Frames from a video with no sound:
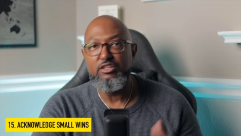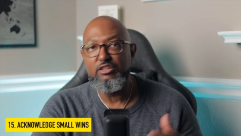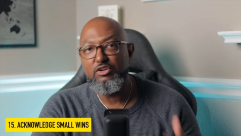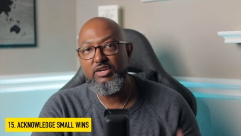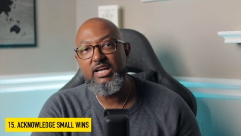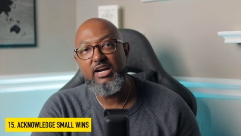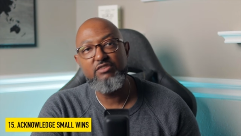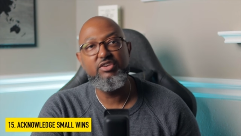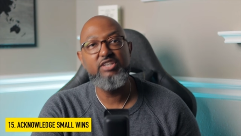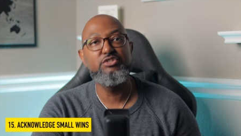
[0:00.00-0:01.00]
learning how to
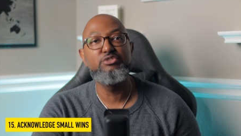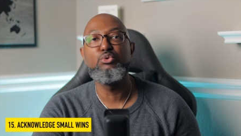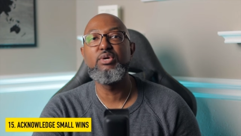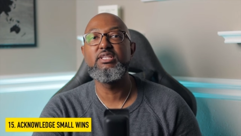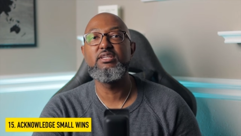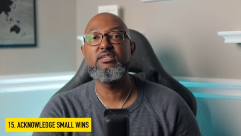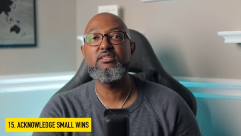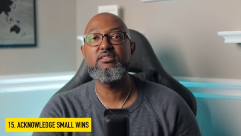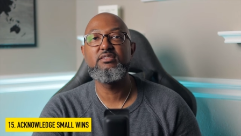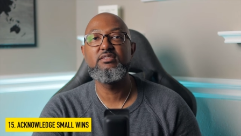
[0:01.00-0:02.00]
fix your toilet,
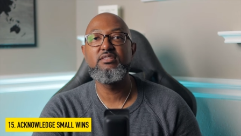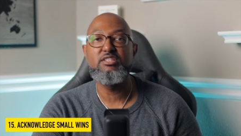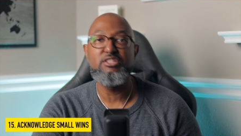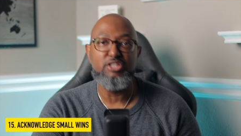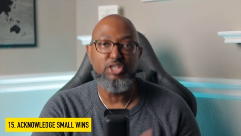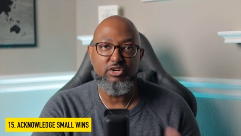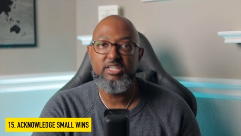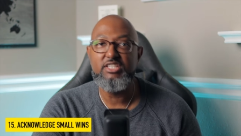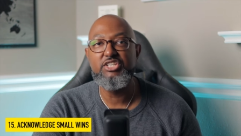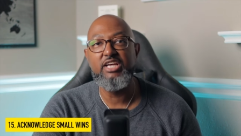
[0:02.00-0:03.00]

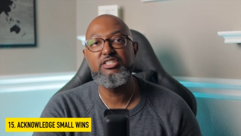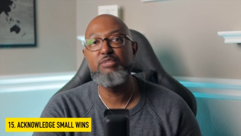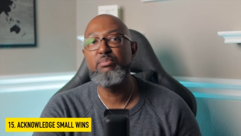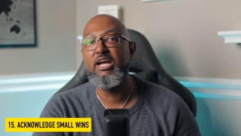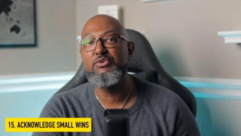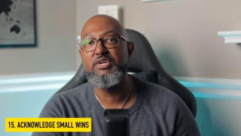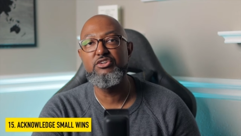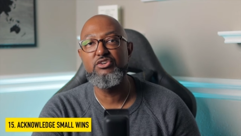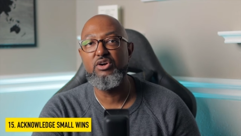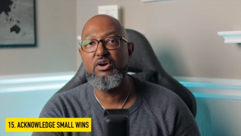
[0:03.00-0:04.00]
learning to change the battery in your
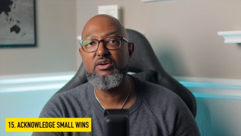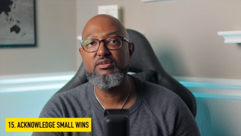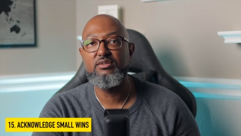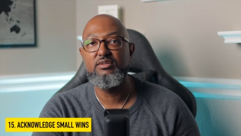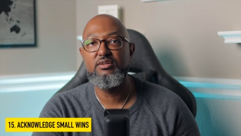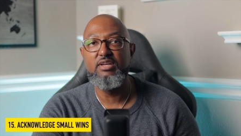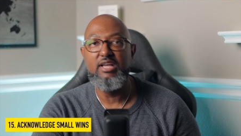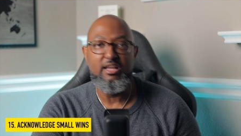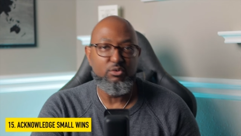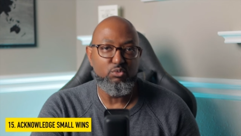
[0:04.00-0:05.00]
car,
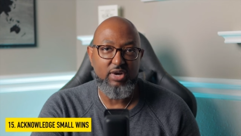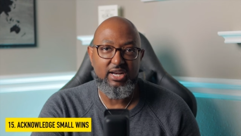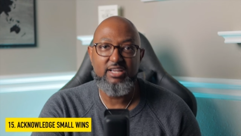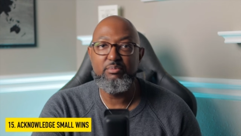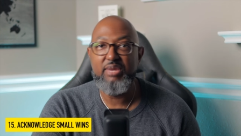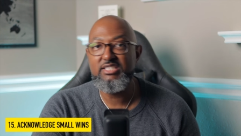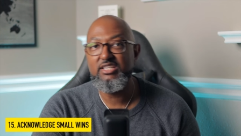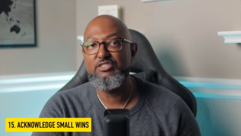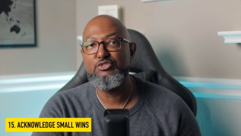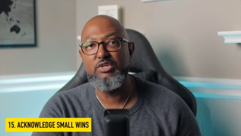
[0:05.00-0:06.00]
writing a basic
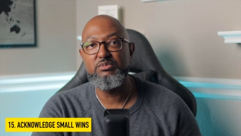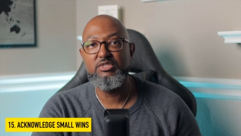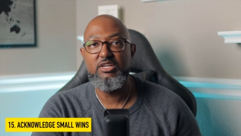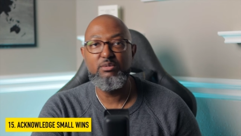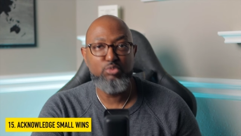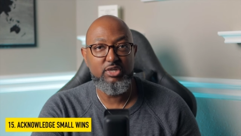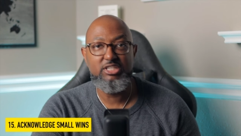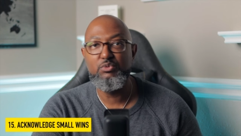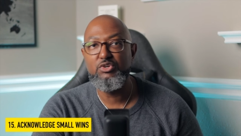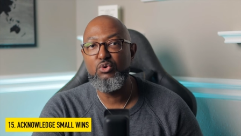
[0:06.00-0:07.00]
script,
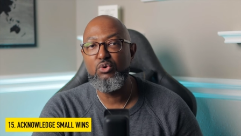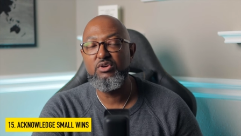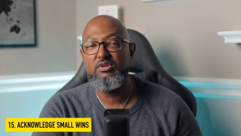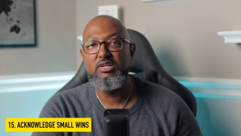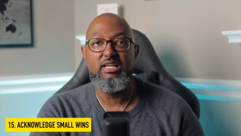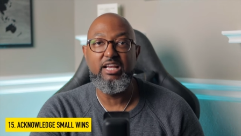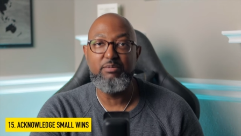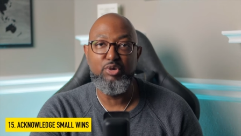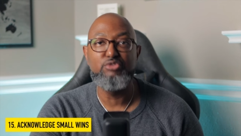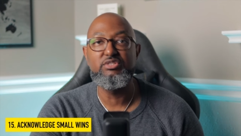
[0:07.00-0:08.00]
pressing record, and
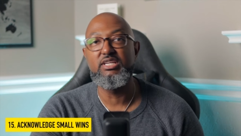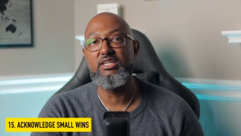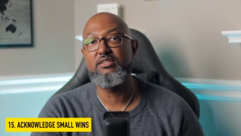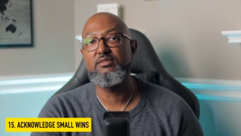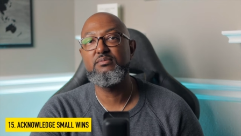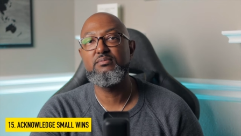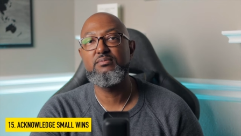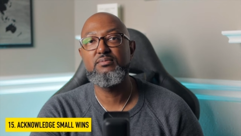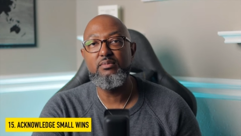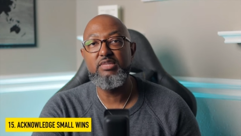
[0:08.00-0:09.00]
posting it.
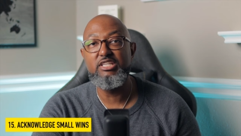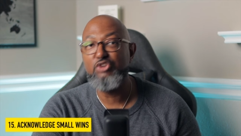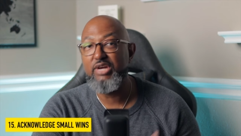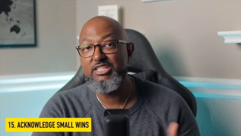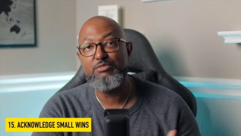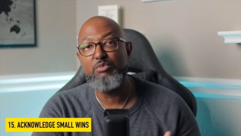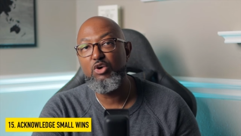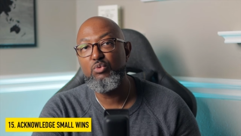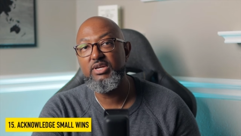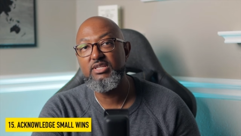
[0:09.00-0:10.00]
These are each small
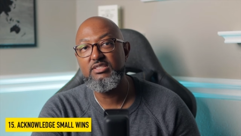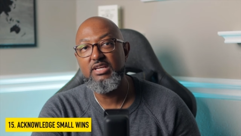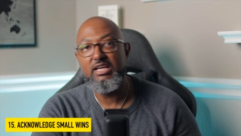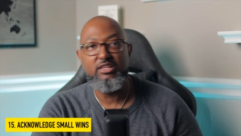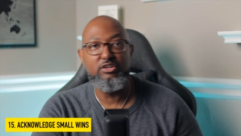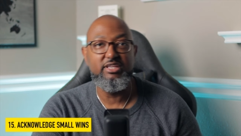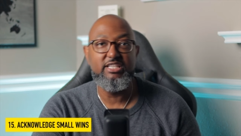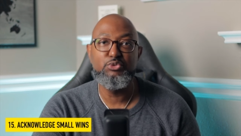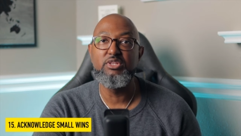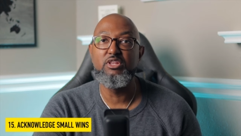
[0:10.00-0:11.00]
wins that will lead
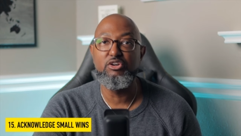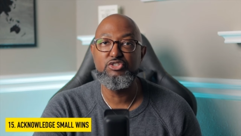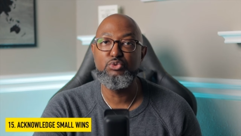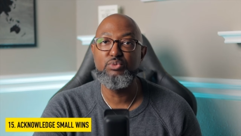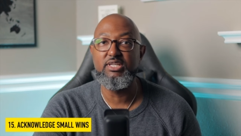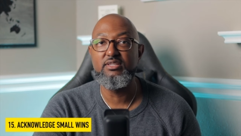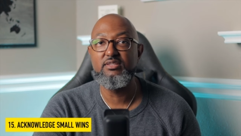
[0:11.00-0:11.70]
to a larger win.